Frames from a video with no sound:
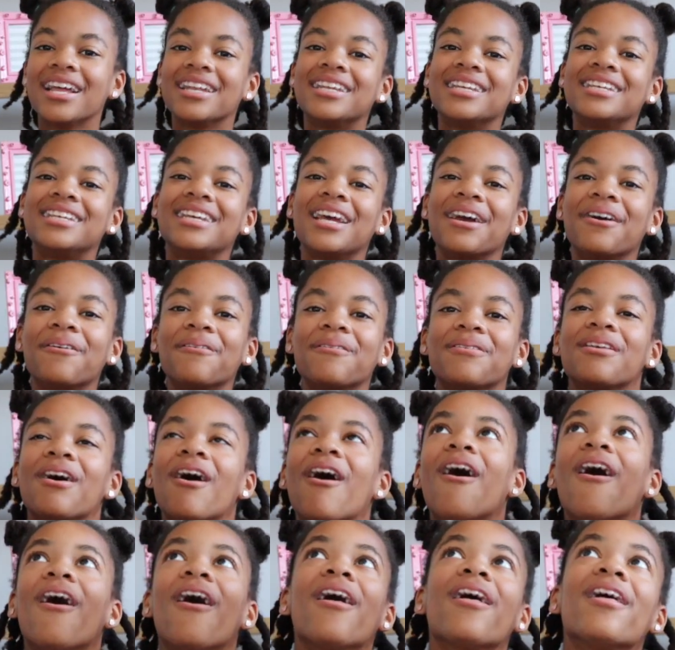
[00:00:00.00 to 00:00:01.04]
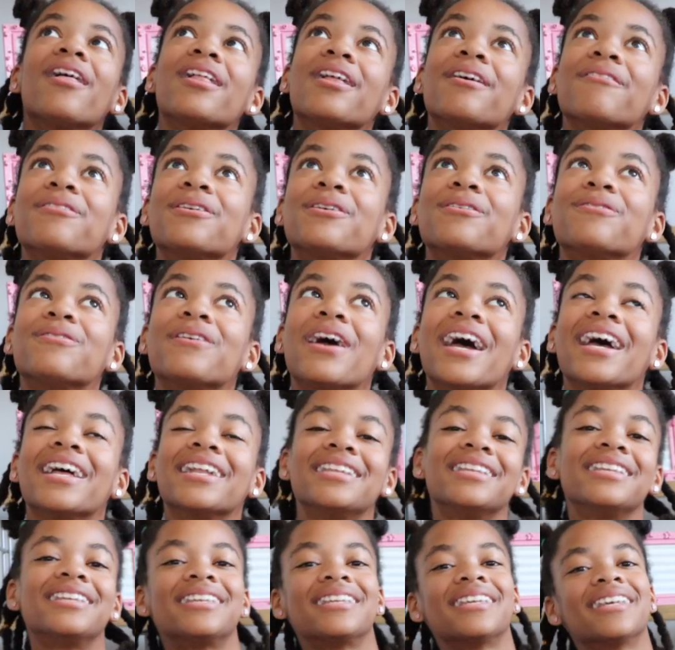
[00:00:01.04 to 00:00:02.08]
to share it with all of your
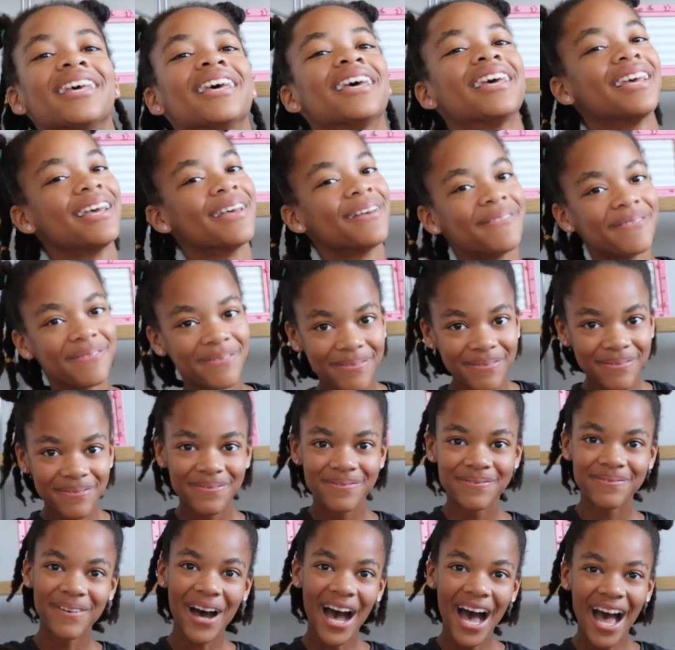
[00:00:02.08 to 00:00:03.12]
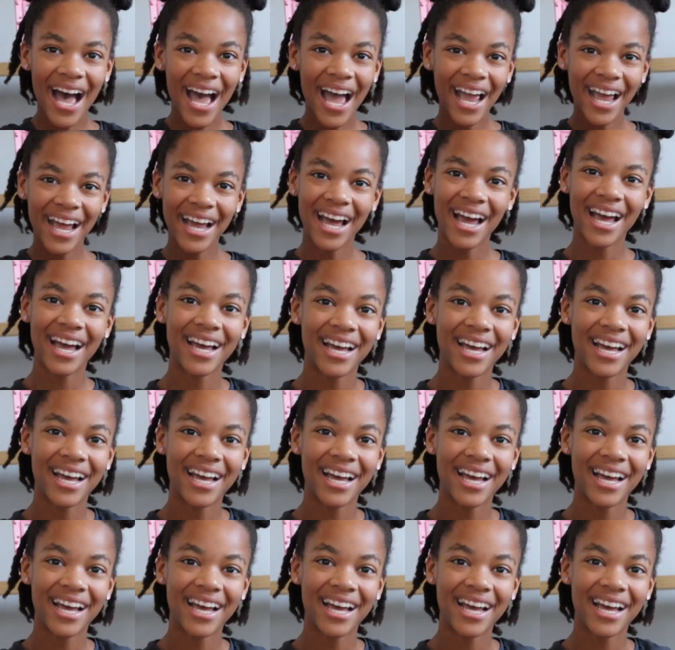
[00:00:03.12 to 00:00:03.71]
friends. Bye!